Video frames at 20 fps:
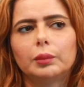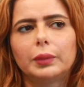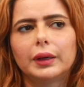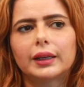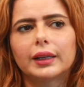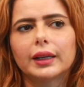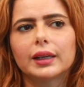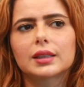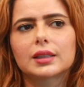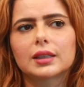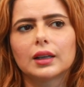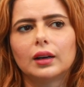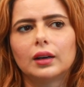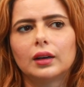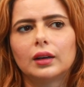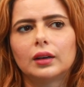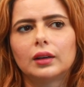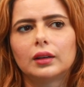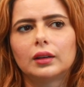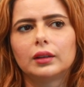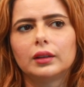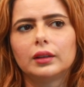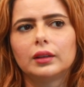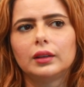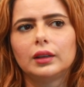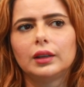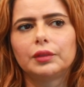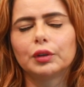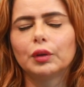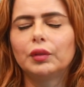but yes uh,
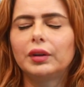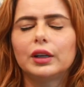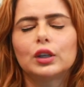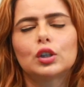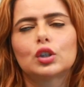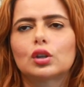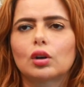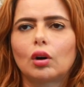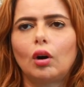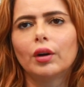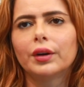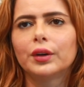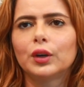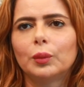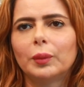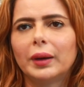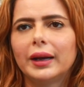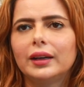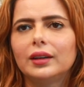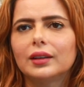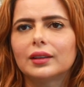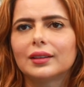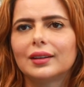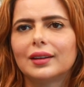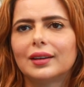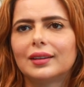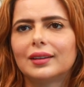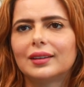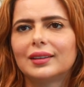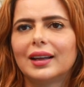if you are very strong in your mind
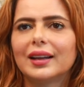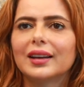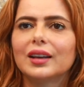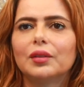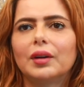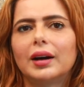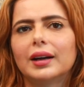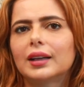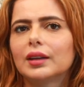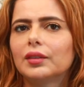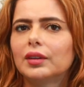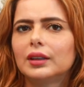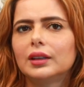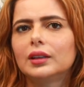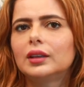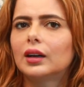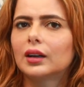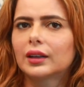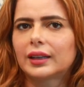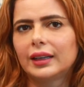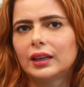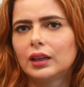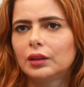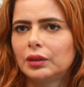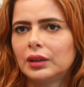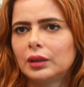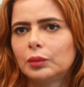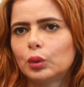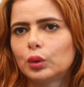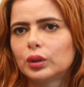uh, nariya vaati vandu na keela
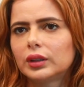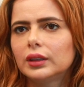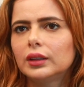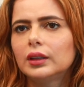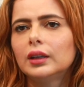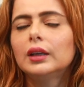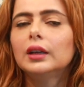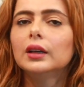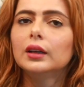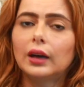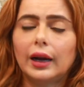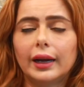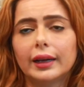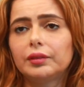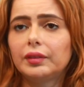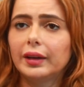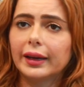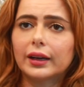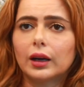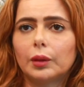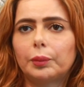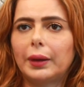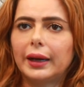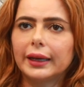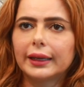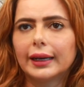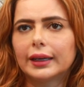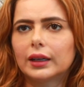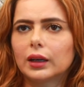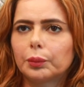velumode I wake up
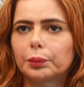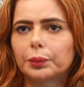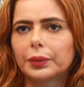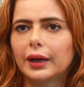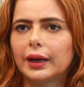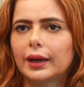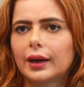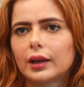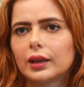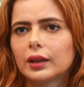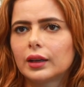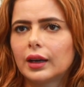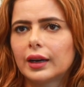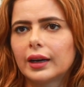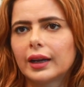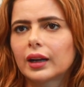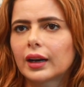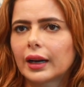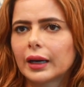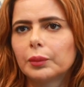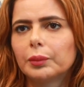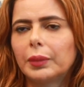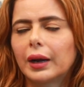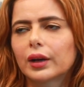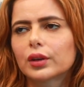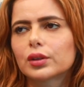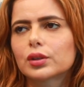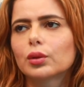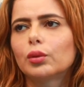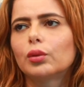I get up and i and i ride
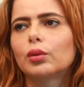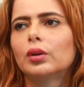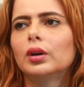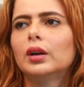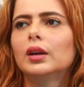back so